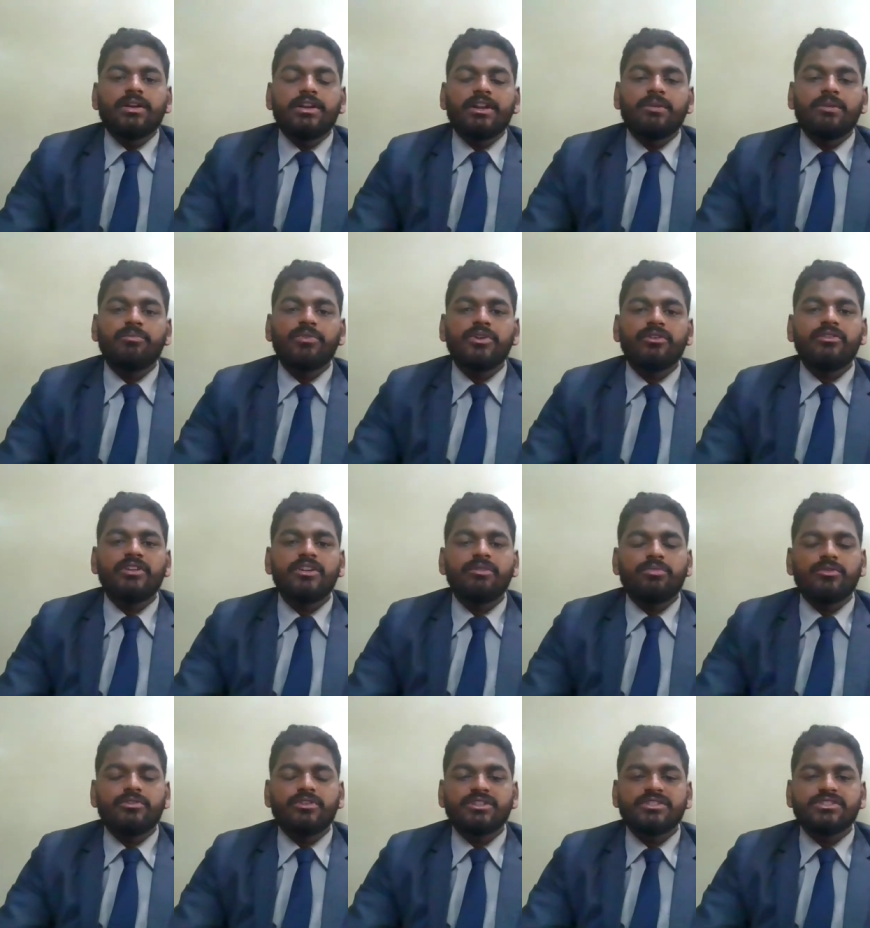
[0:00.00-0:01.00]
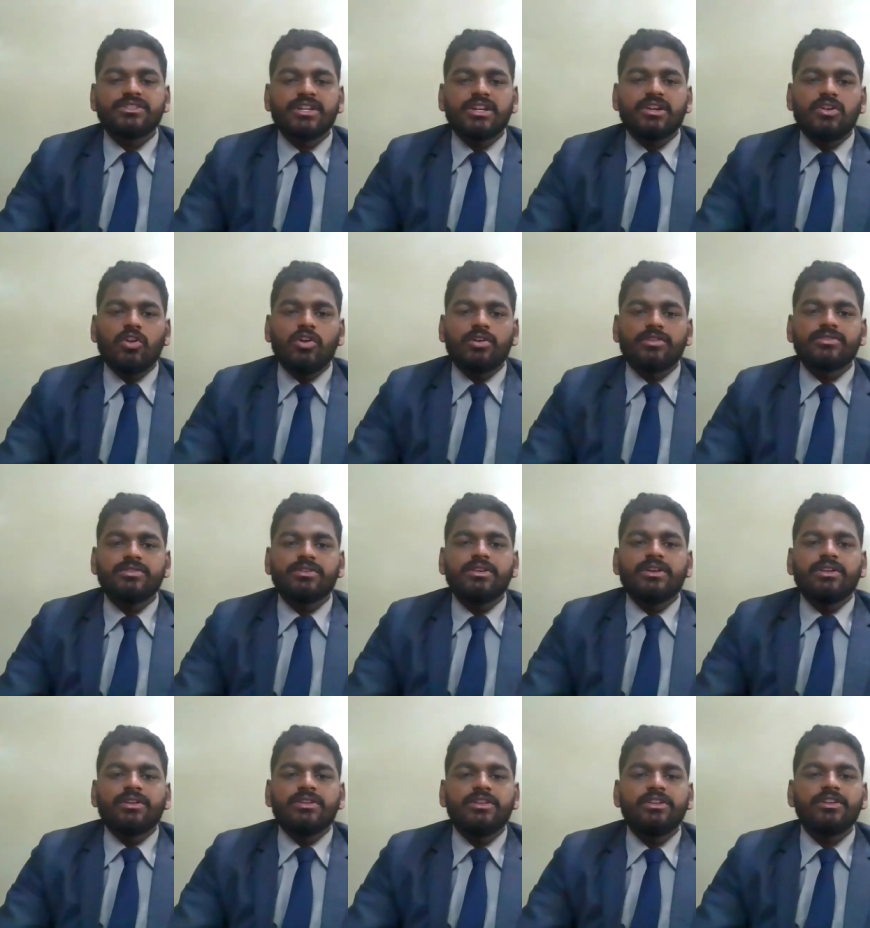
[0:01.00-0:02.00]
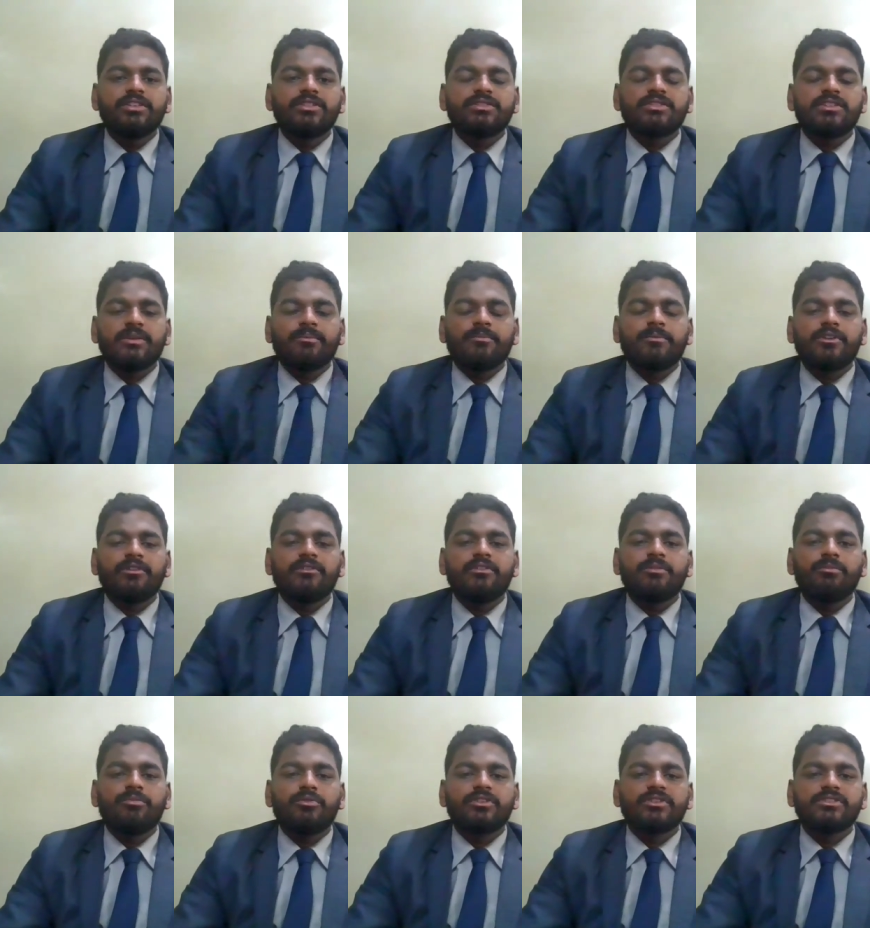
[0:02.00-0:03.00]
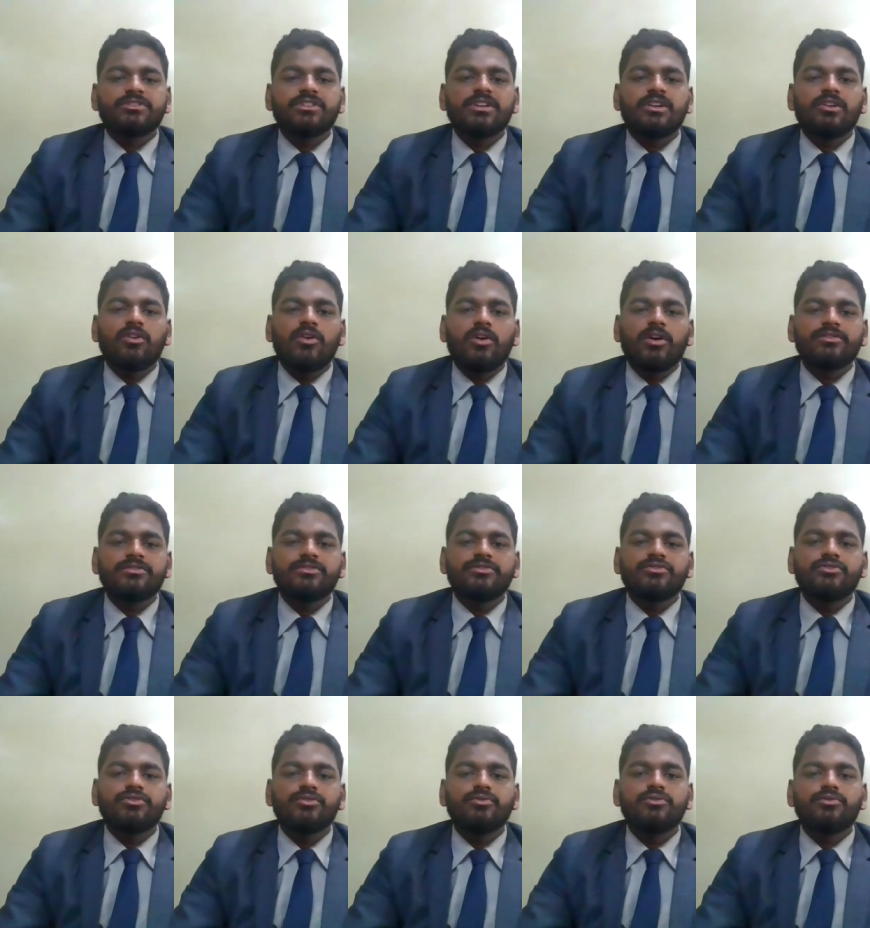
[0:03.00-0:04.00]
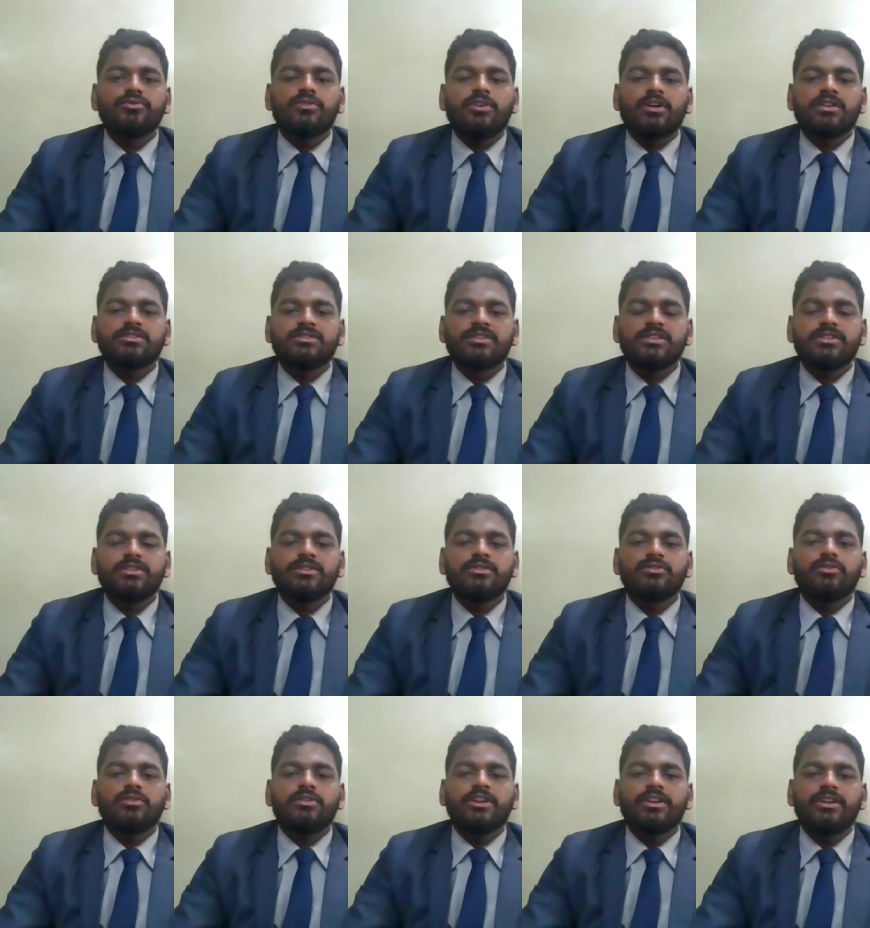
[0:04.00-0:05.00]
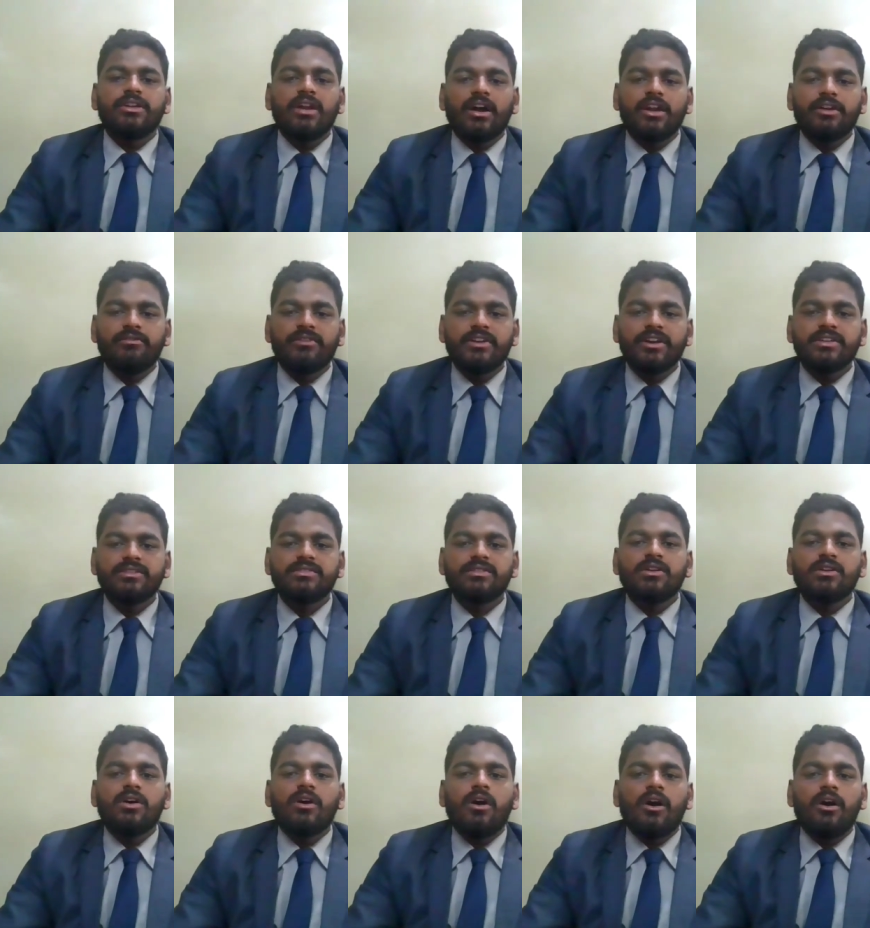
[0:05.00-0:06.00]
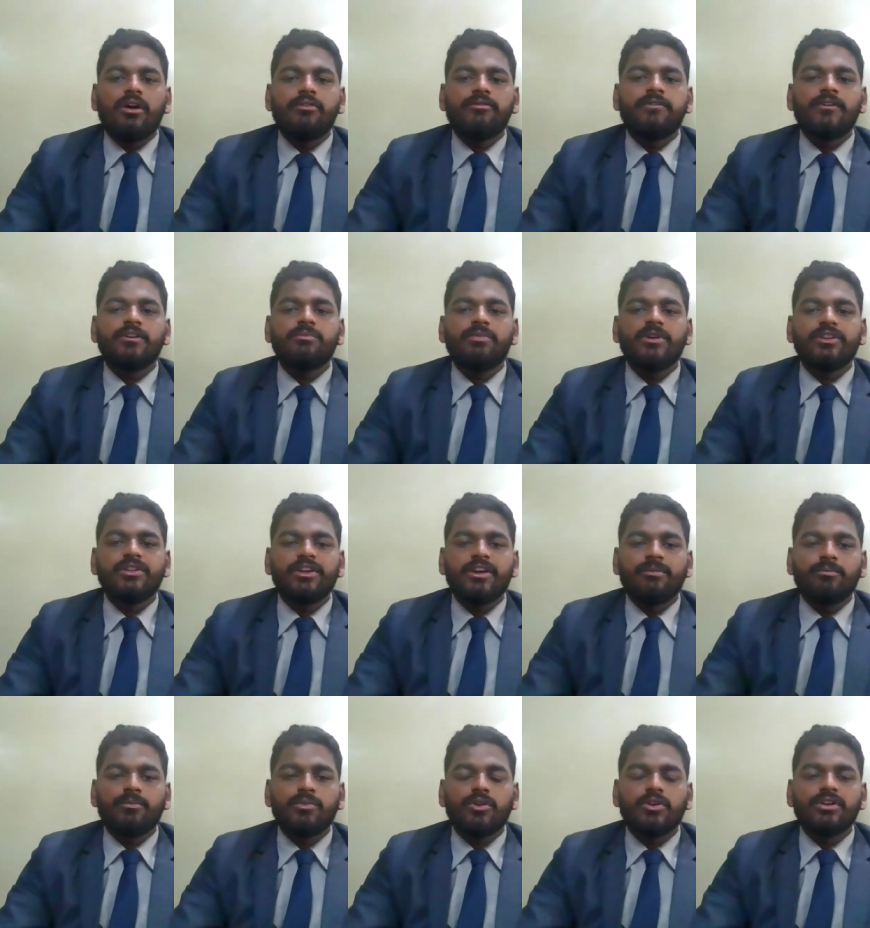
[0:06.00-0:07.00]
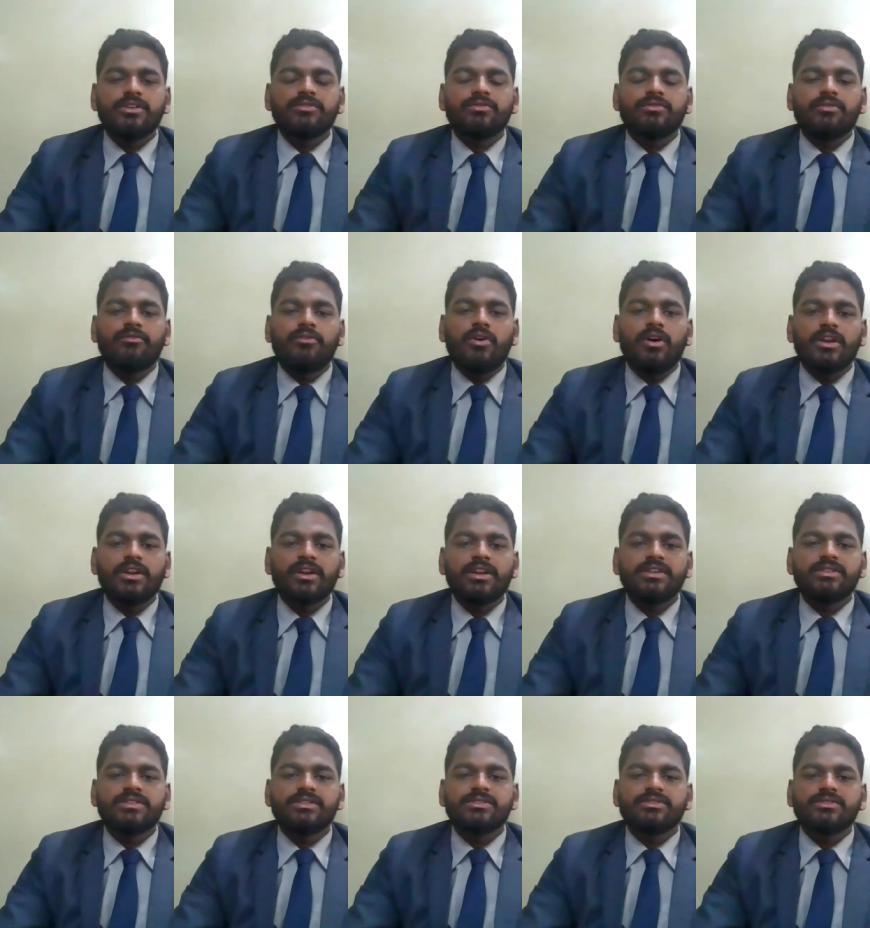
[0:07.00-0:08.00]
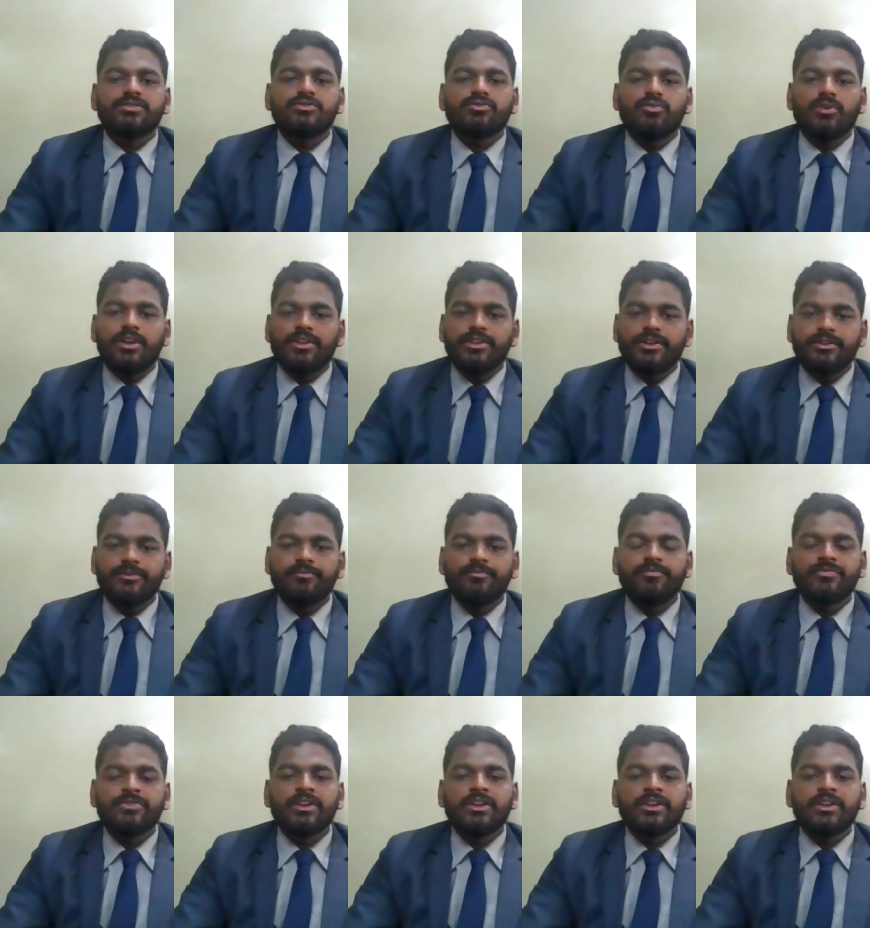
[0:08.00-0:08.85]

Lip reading: Temporary potential loss. This temporary potential loss is due to consultant or advice offered by the employees of organization to other.